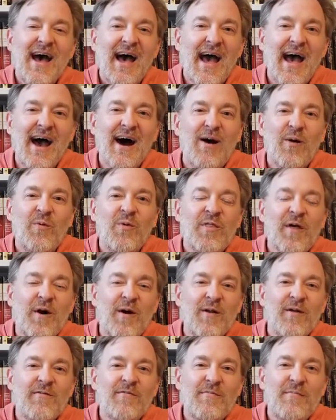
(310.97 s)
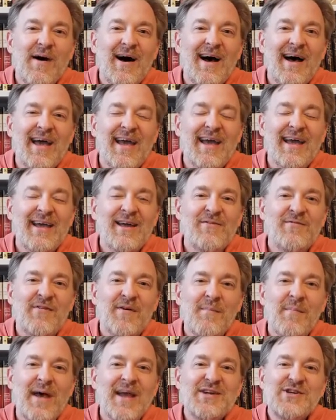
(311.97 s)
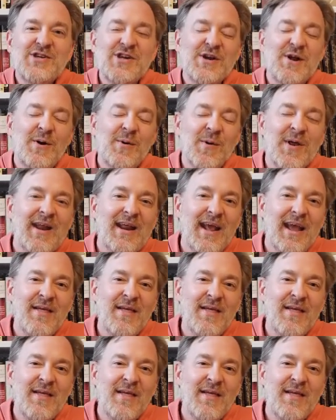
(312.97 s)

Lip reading: out with all of my information on it,